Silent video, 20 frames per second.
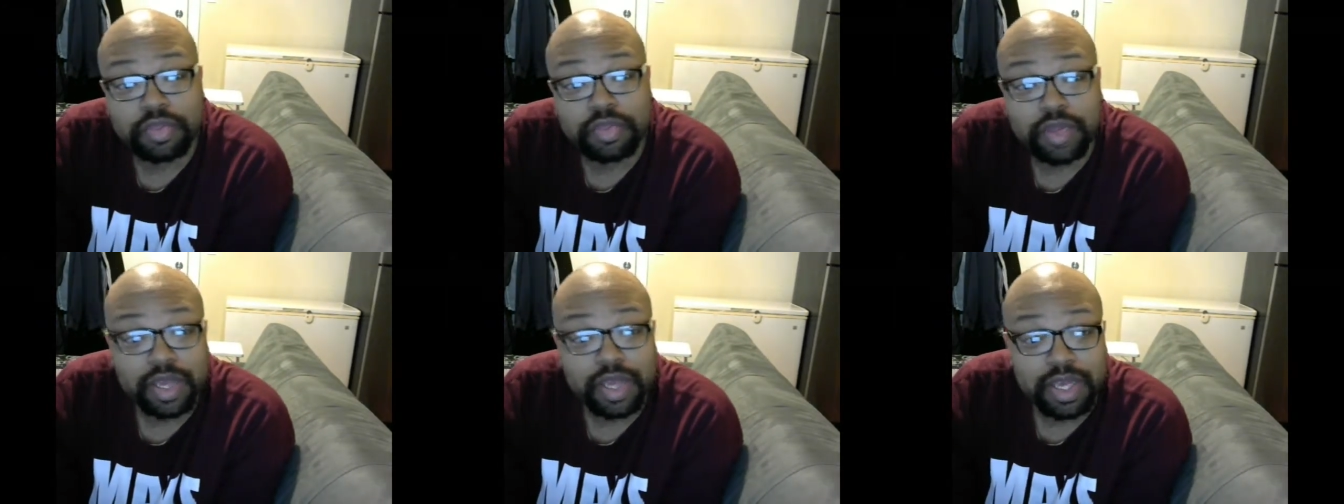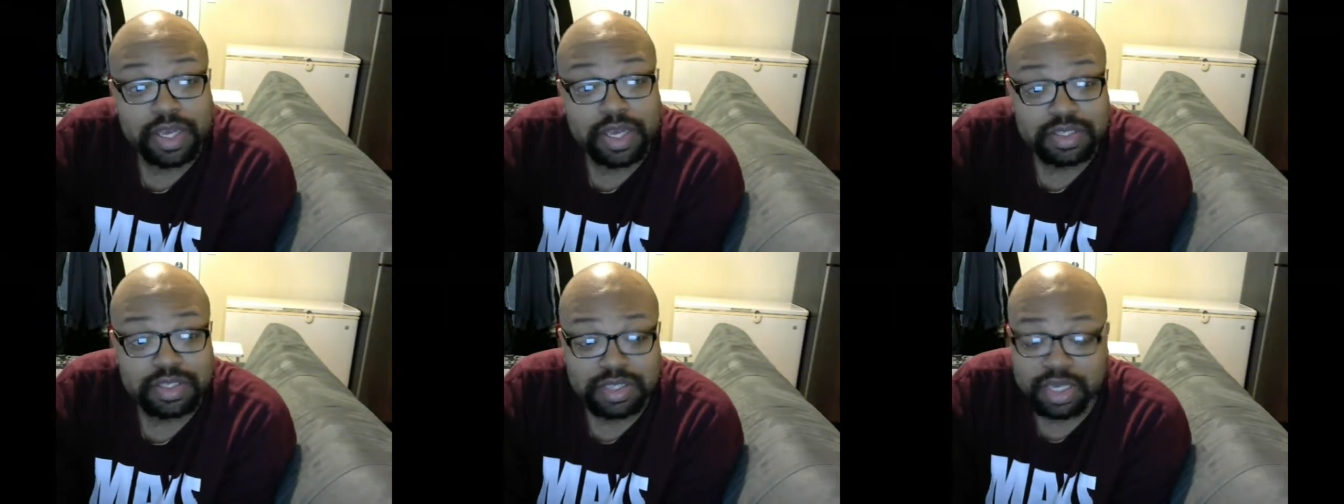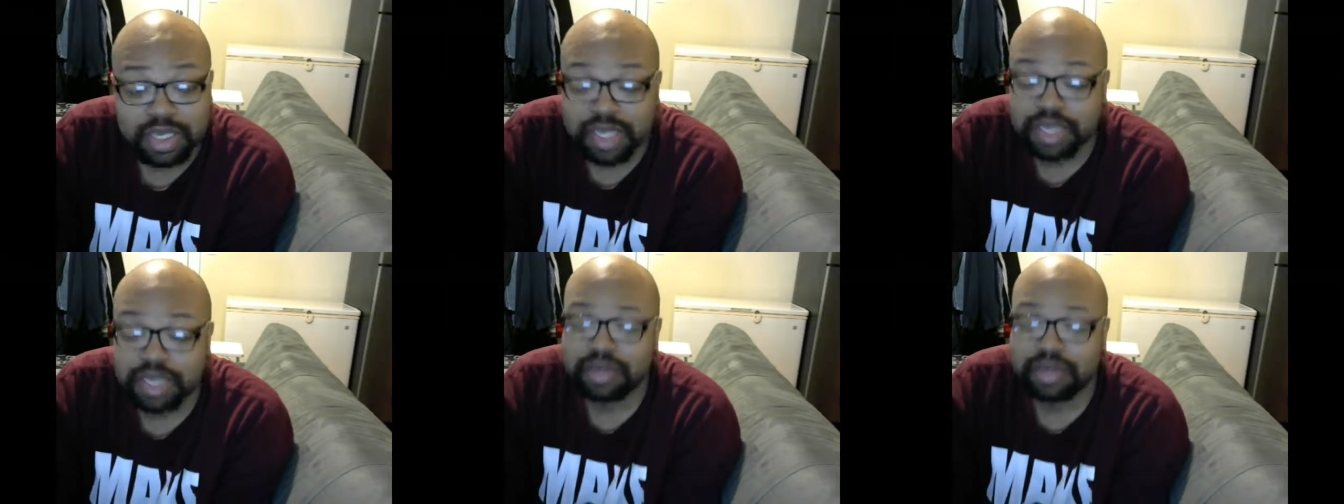things
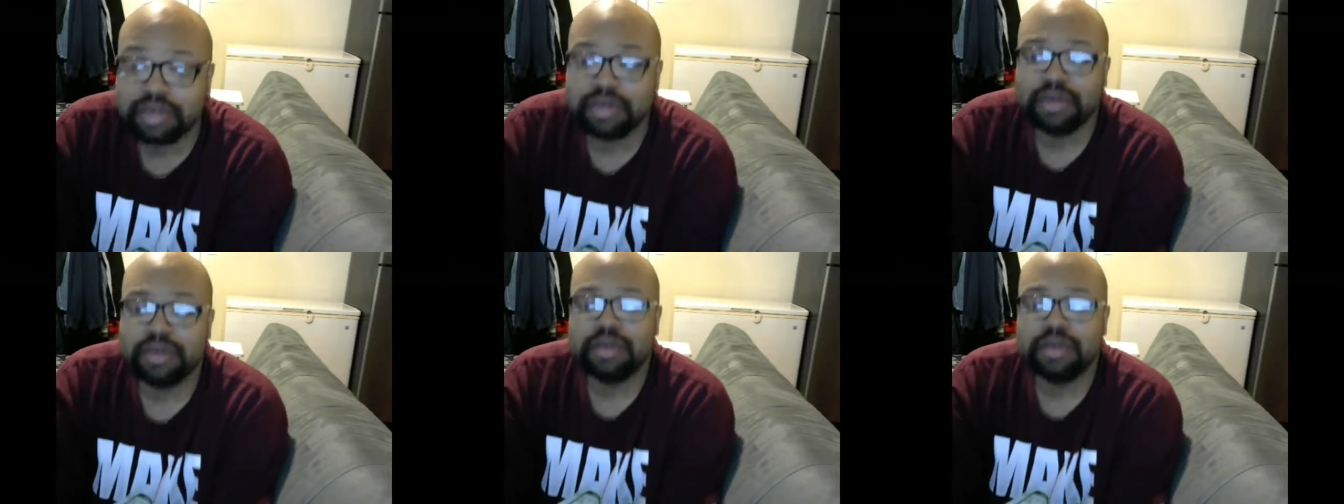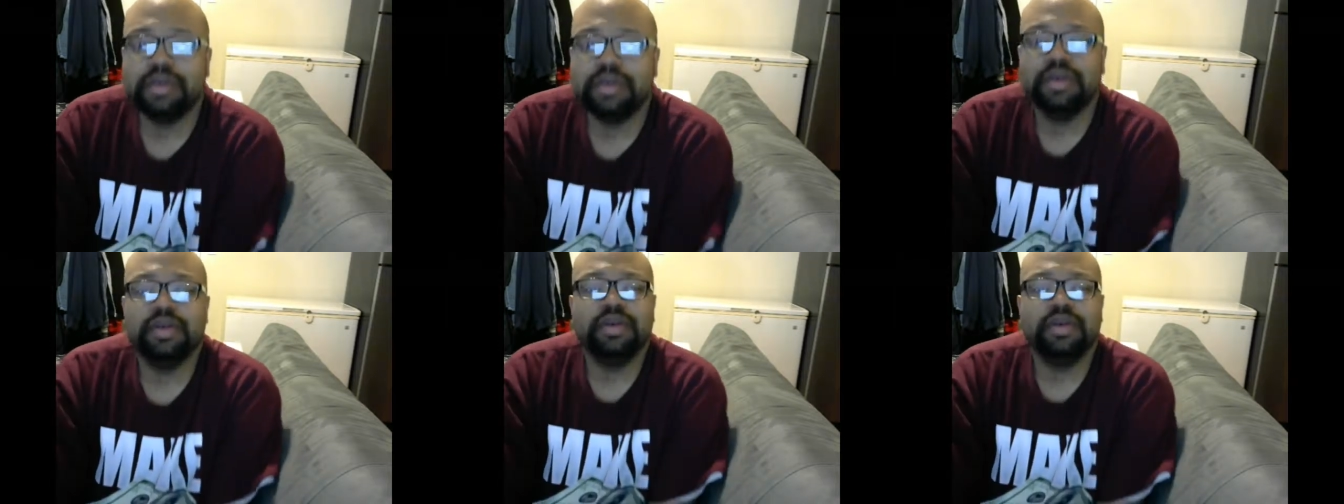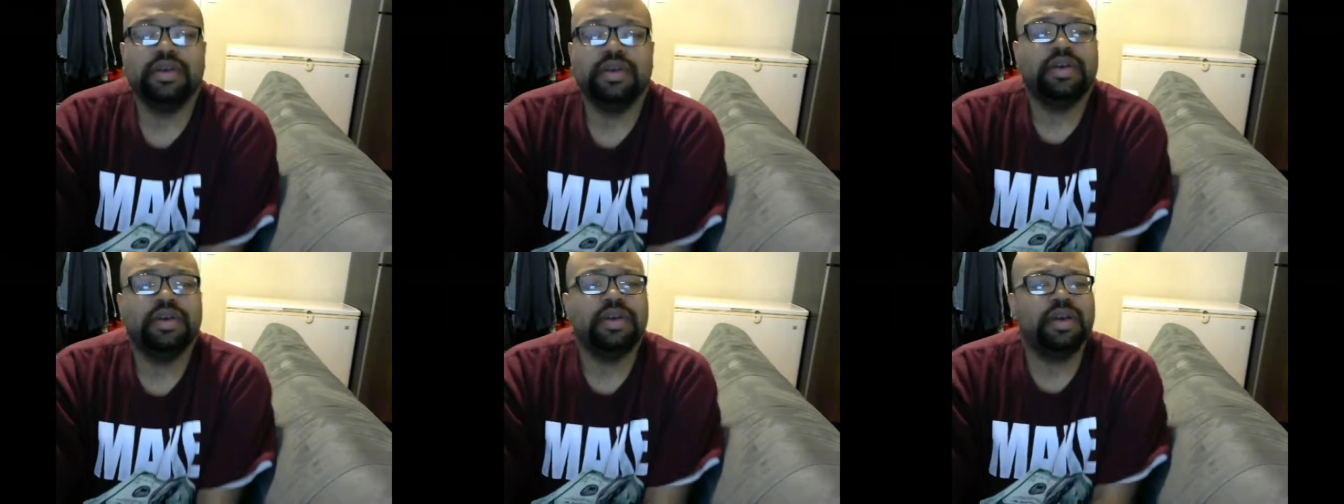and
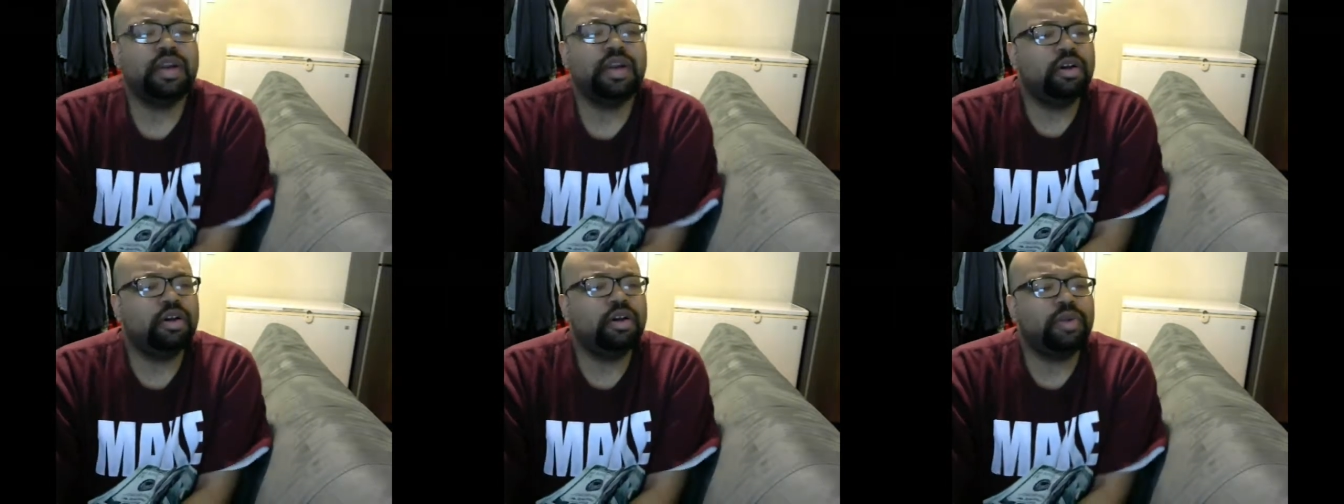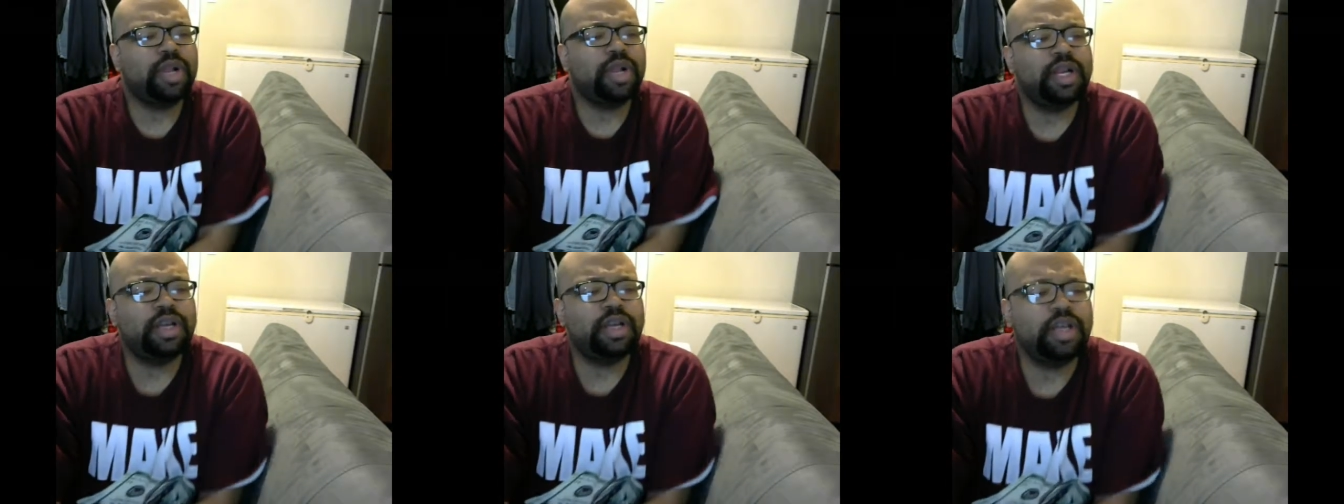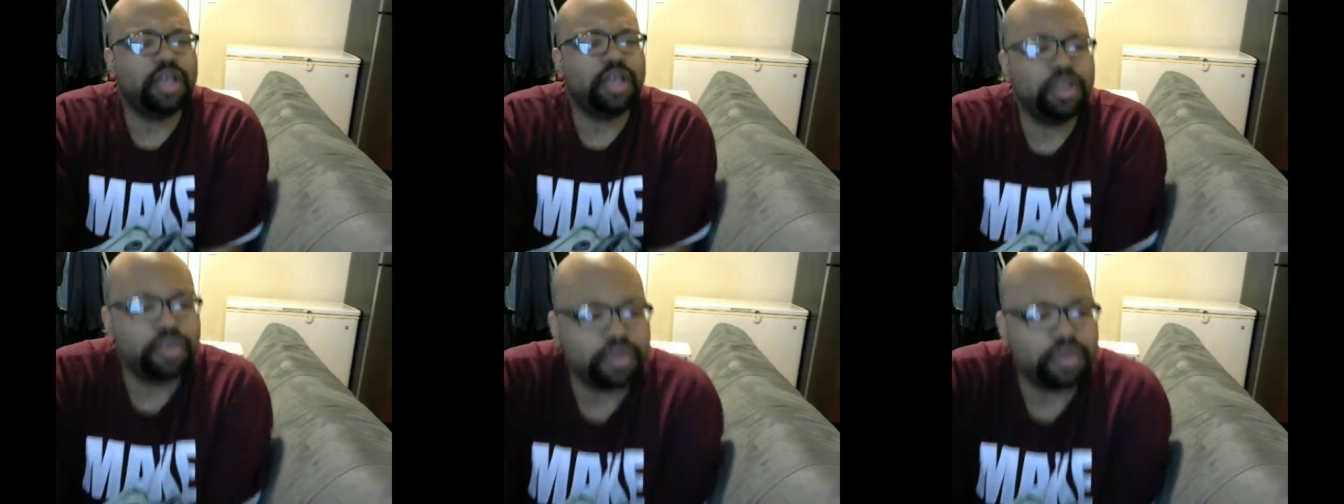and a whole lot
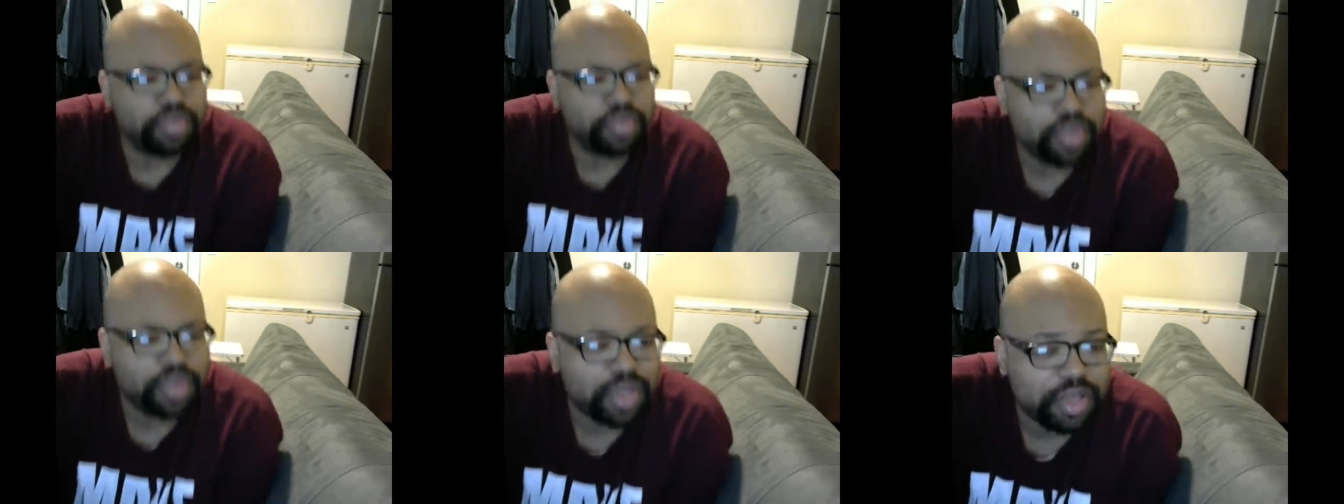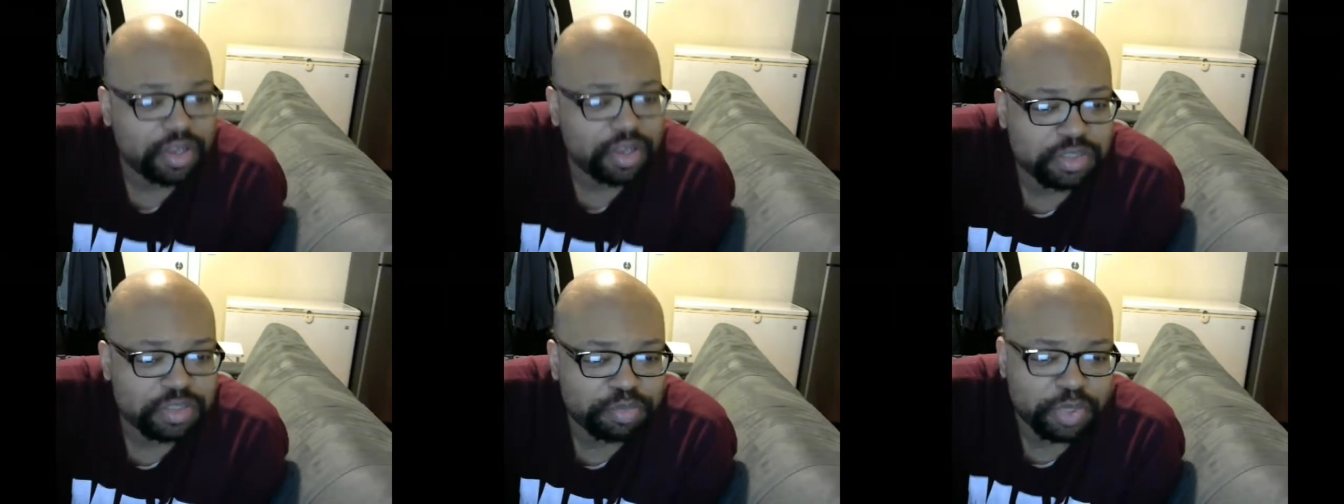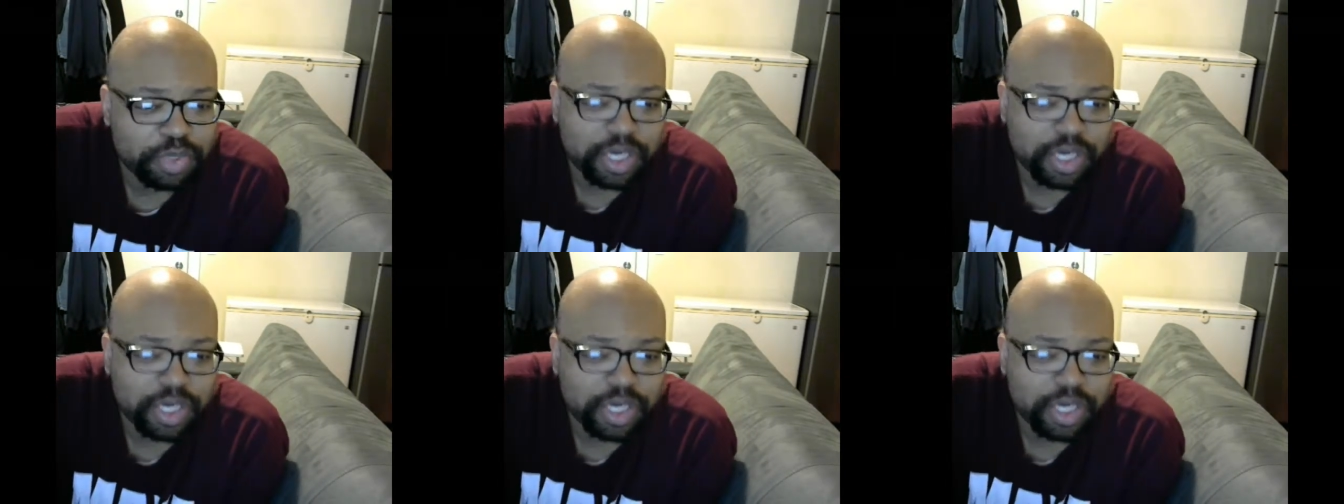of other things.